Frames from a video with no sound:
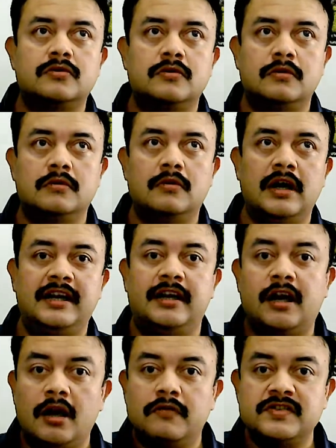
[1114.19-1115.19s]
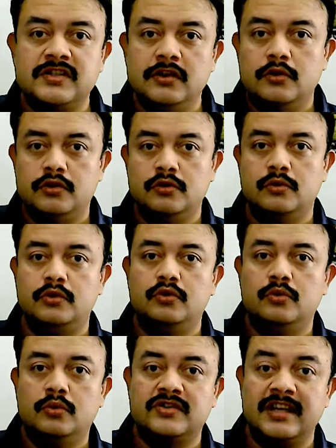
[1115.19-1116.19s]
So a ton of C O two
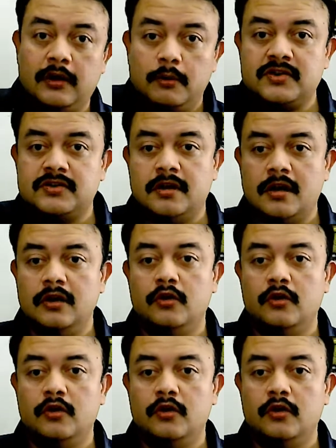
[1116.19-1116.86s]
to sequester,